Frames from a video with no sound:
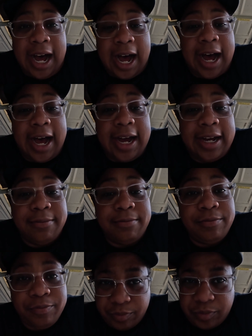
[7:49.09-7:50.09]

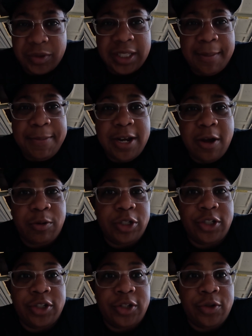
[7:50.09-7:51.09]
Let me know
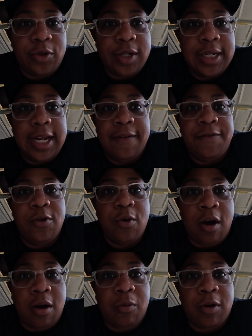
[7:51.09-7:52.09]
what you're doing. If you
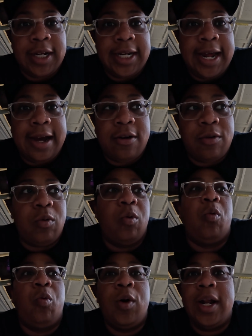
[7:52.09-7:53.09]
are working out,
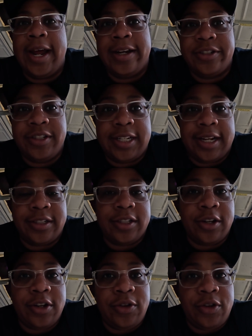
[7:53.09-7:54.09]
what exercises
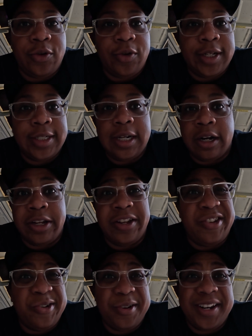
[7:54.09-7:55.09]
are you doing? Are you
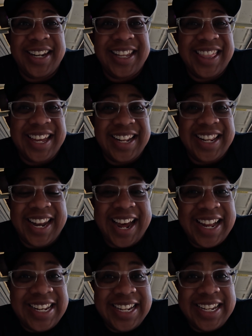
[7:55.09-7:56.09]
doing anything that
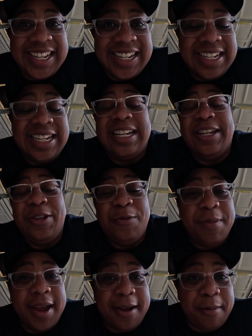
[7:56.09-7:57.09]
I did? You
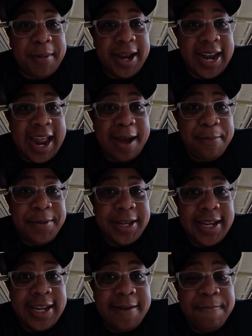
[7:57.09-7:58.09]
may or may not
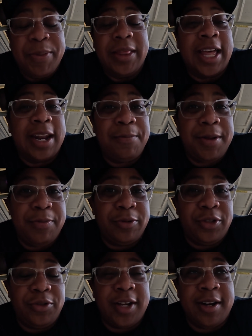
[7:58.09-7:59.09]
be. A lot of people
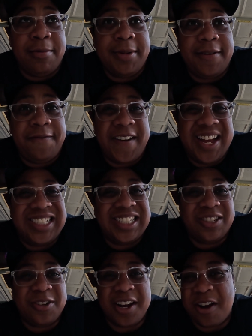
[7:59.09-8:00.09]
do intermittent fasting
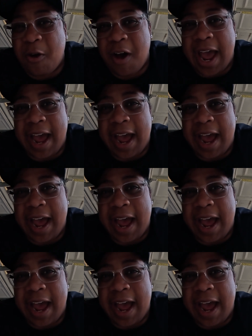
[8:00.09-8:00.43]
so they don't